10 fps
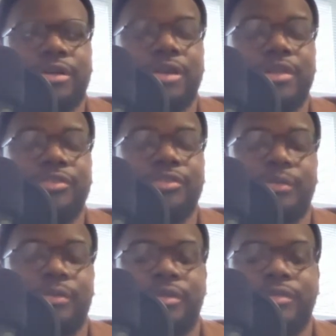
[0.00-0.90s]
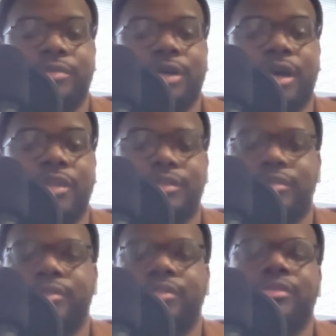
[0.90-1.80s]
all that is stored in the
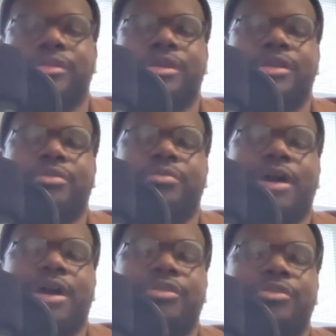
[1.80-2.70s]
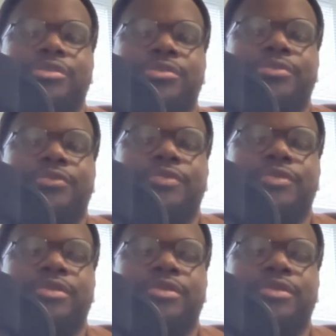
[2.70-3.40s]
subconscious, and it's why you